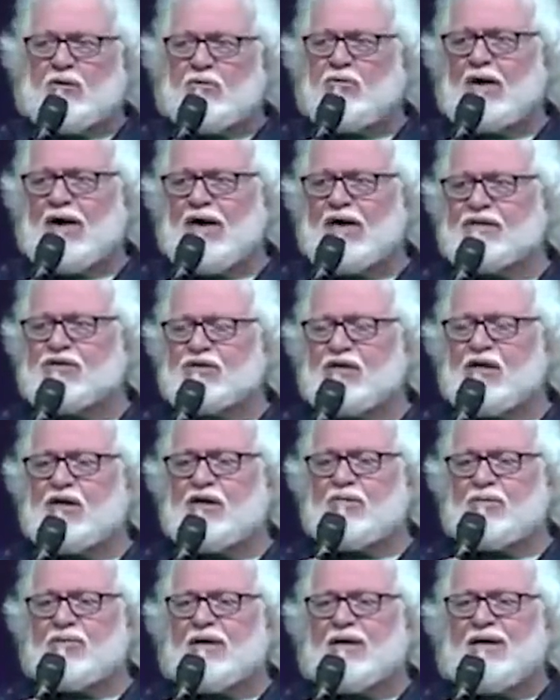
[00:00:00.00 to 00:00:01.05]
rise
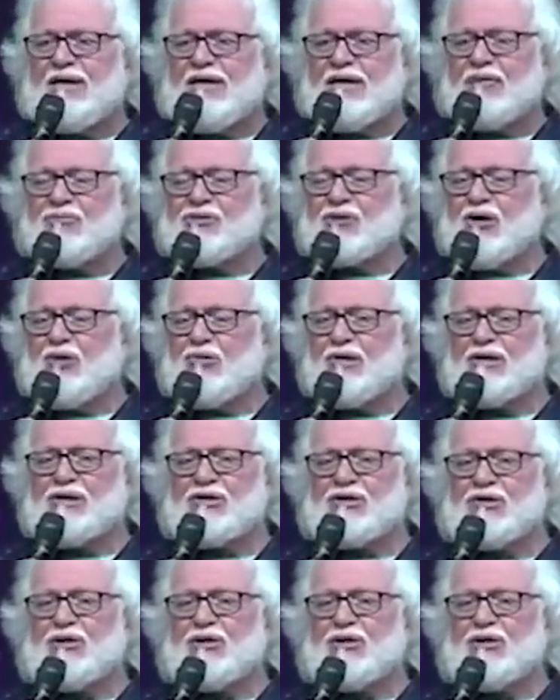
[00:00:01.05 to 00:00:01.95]
up, it was always